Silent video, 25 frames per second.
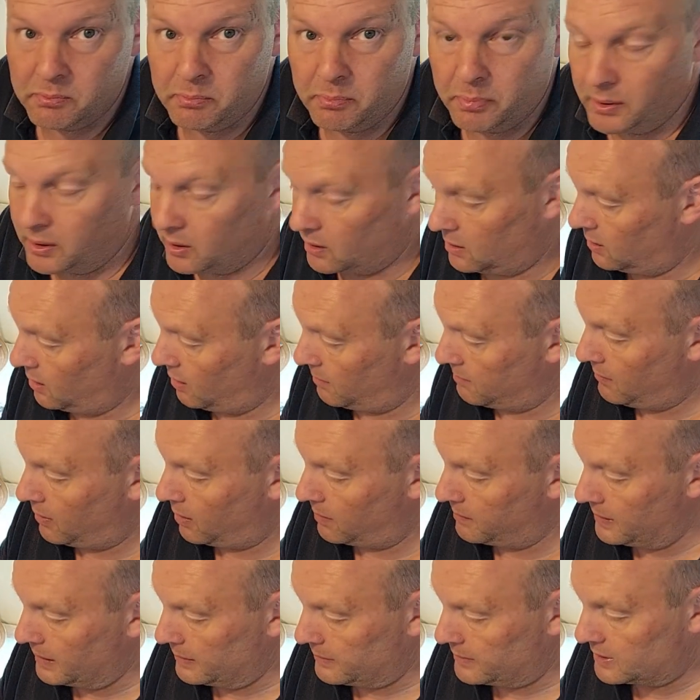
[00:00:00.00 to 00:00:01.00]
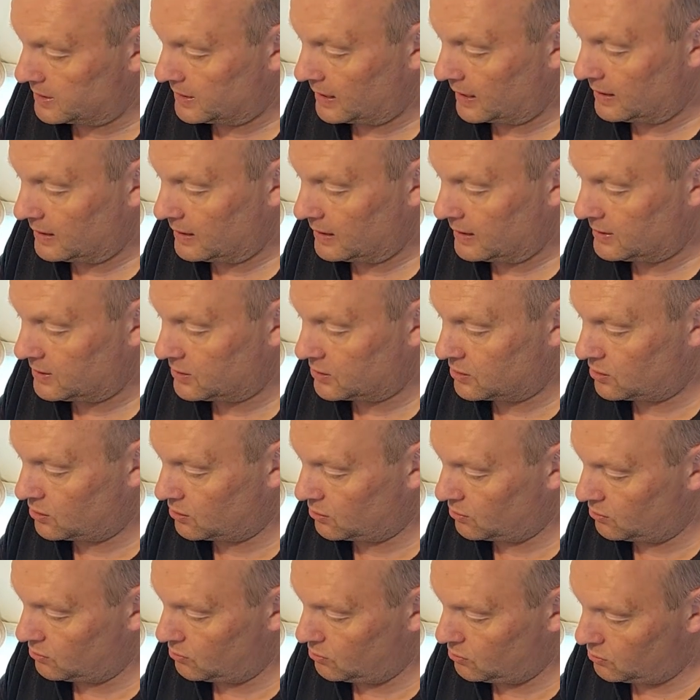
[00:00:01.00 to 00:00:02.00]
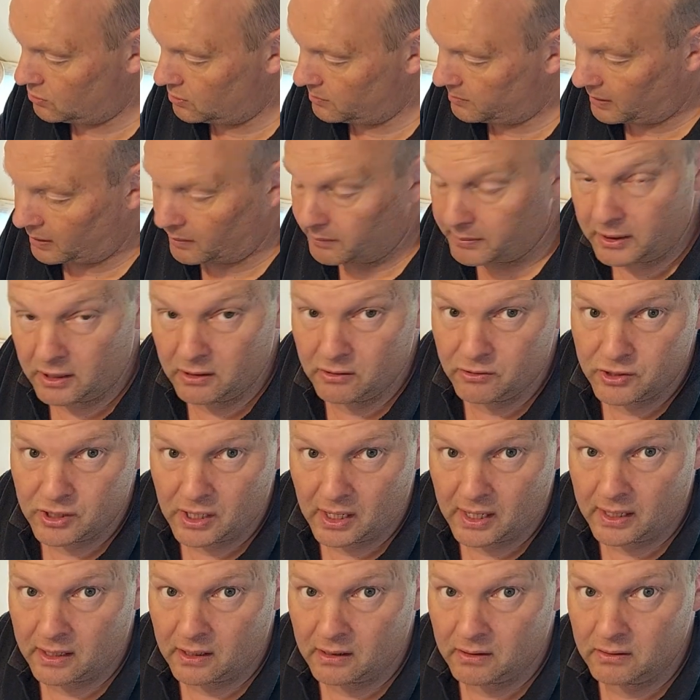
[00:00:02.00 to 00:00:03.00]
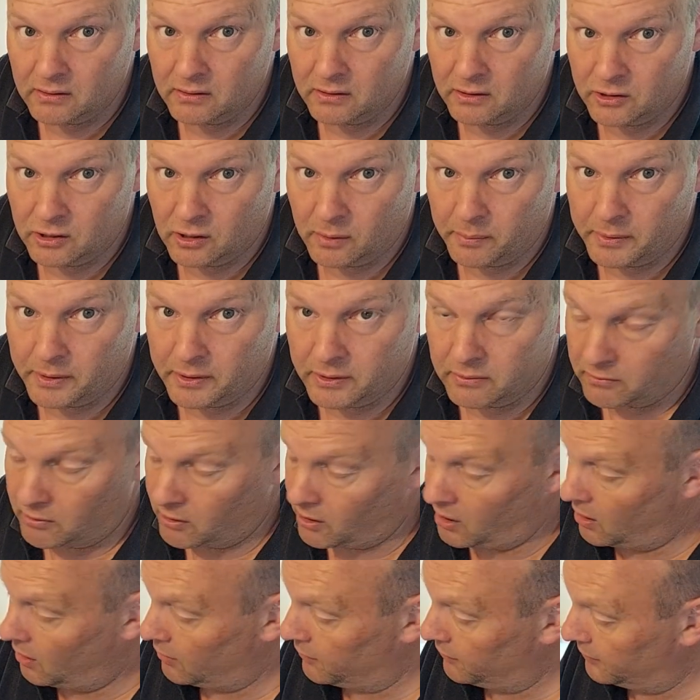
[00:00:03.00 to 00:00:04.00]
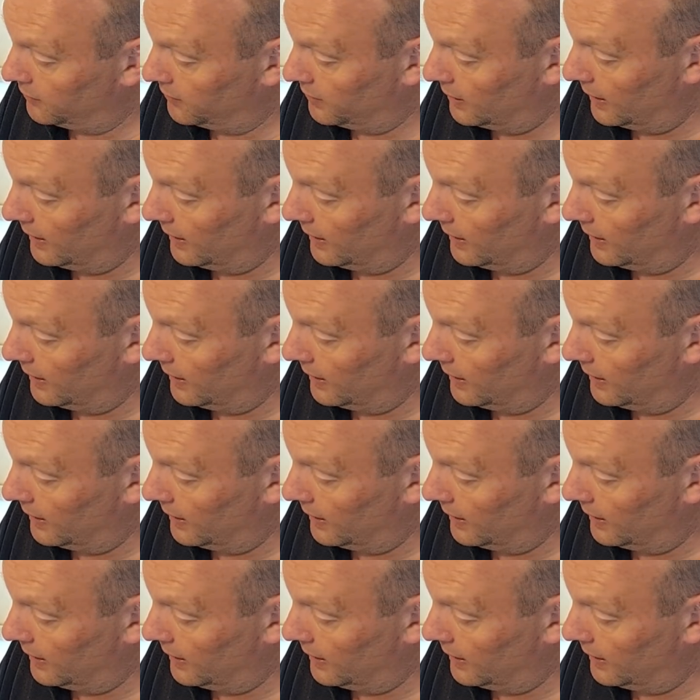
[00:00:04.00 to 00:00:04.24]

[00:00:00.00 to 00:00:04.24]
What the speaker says: but I might be able to take this to the barbecue shack at the top of the garden